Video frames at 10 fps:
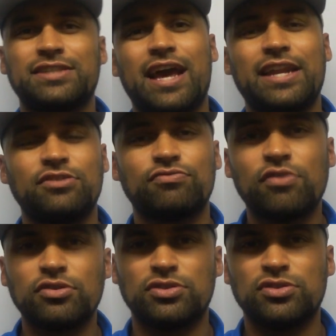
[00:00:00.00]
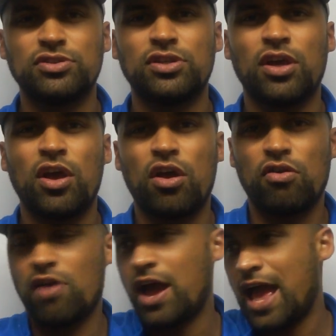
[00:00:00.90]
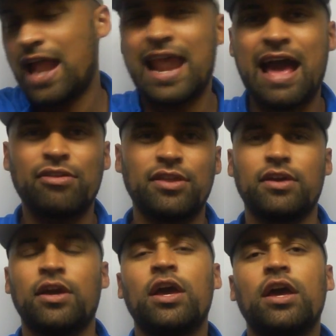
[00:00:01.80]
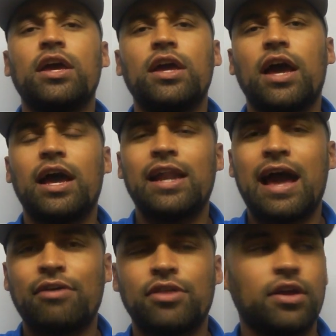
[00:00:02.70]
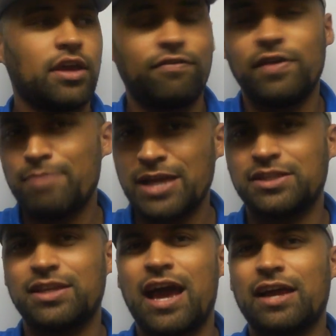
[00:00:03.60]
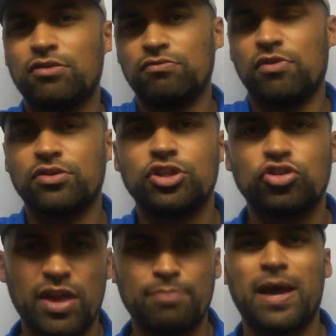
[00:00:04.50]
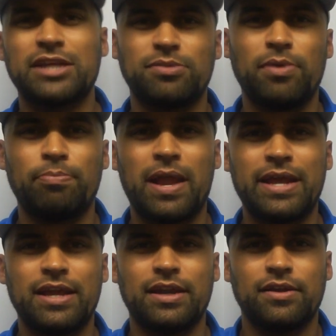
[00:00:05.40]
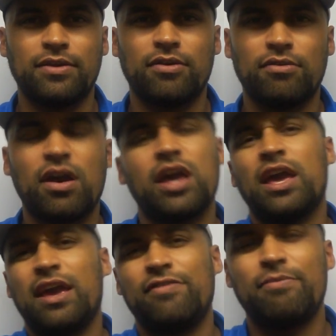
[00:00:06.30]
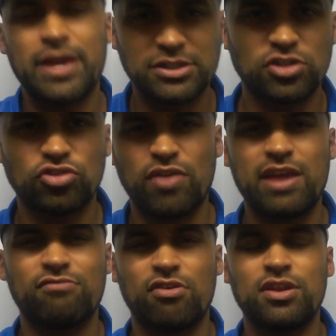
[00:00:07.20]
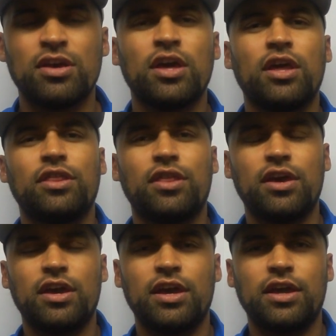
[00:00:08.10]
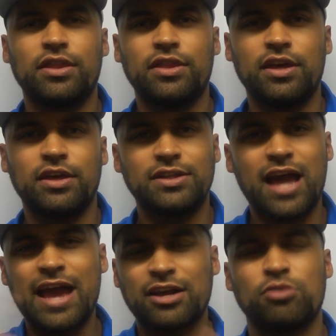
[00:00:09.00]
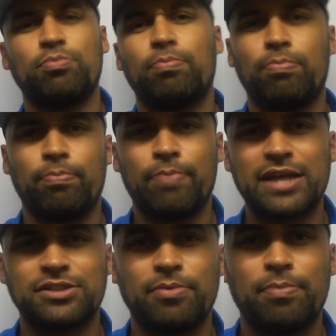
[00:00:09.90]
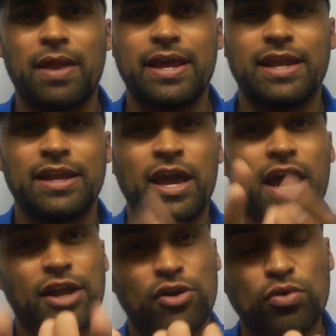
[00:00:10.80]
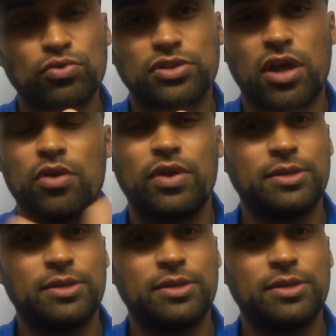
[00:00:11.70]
and his runs, all right, allow the if he makes a diagonal run, the straight pass to be played in. All right. If he makes the straight run, the diagonal pass to be played in, and also his